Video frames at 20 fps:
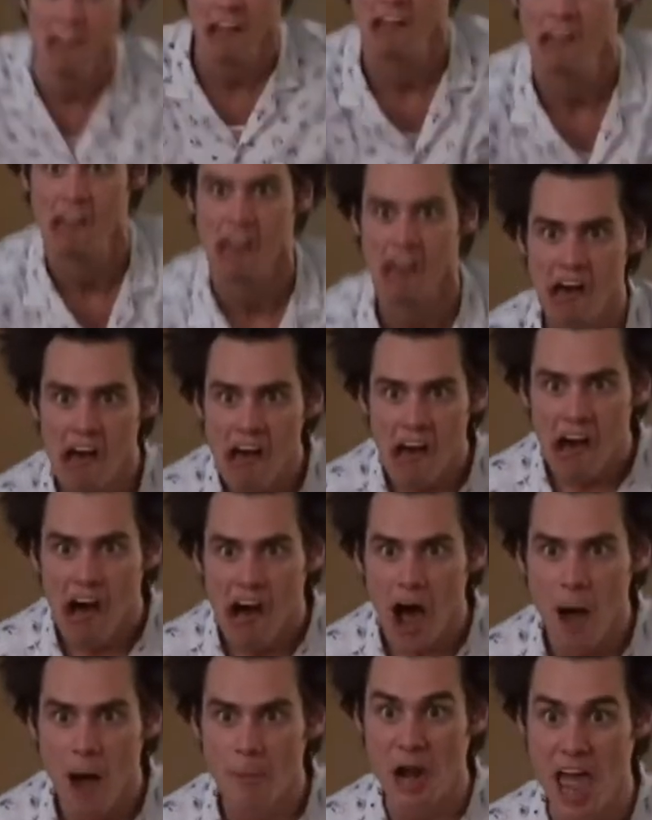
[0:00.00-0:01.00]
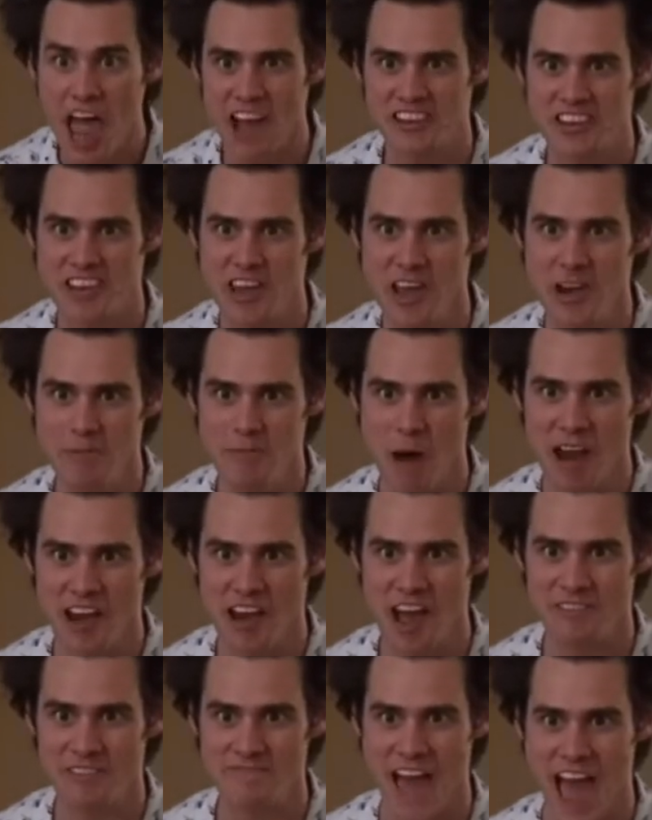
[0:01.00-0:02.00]
flagged as frauds and
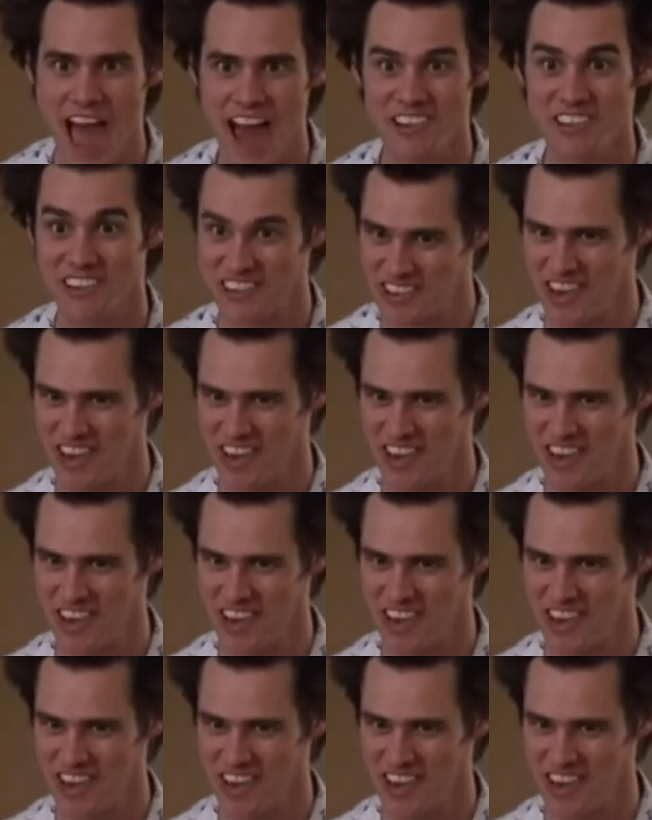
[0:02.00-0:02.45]
crazy people.